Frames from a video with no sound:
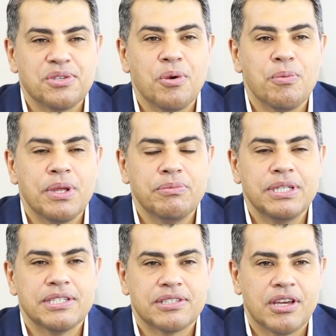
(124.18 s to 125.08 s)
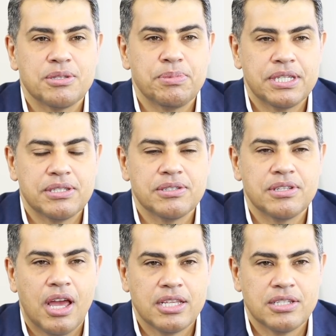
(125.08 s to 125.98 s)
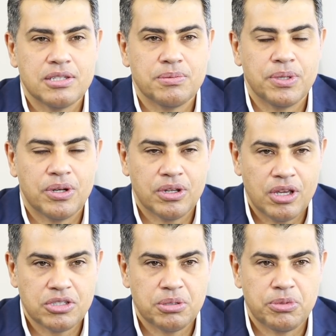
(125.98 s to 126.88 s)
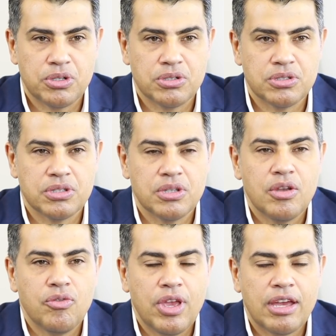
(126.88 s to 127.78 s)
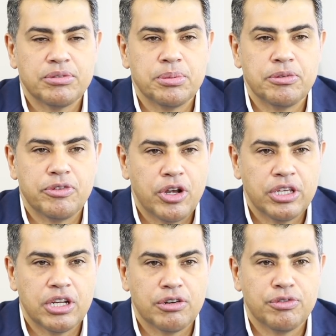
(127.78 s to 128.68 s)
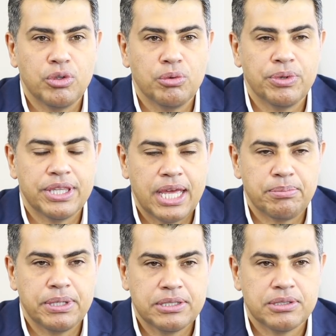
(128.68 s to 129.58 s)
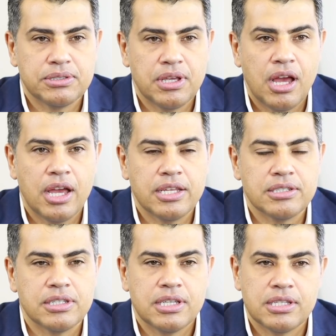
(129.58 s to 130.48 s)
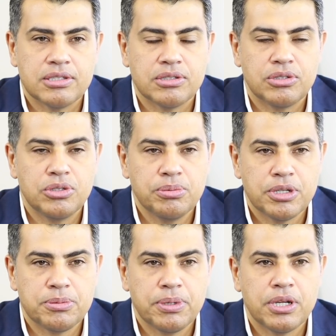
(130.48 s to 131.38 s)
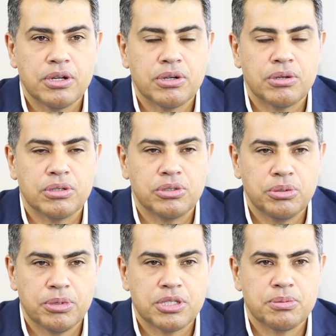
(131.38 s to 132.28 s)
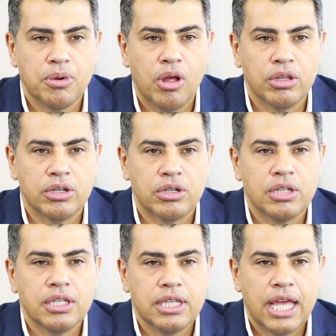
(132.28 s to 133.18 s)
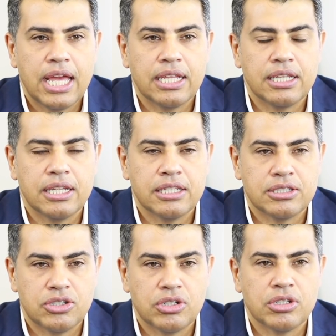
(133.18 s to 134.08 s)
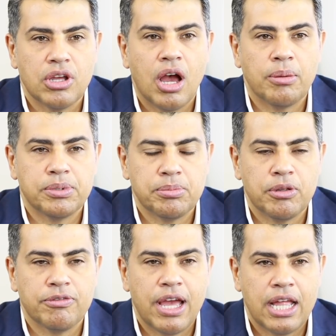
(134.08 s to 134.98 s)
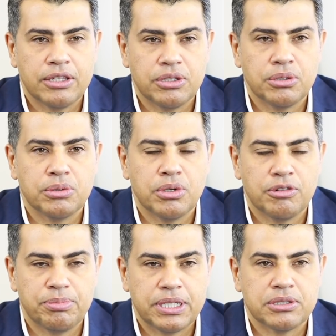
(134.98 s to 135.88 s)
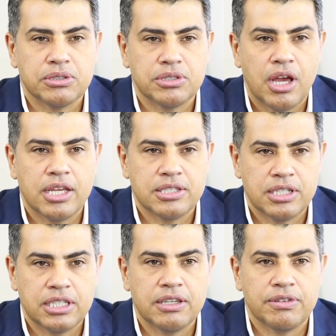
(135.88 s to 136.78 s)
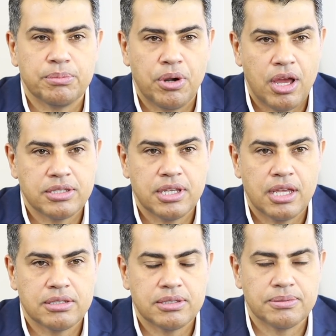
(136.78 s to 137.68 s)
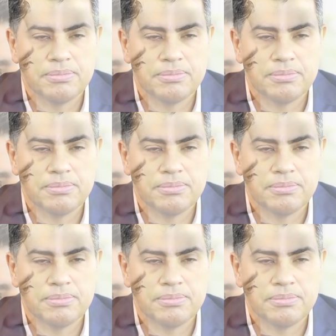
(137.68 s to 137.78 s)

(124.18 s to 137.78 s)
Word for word: So when we discuss pixel sizes with our customers, we have to be very careful when that pixel size is too much bigger or too much smaller than a certain optimal value of pixel size in a given process.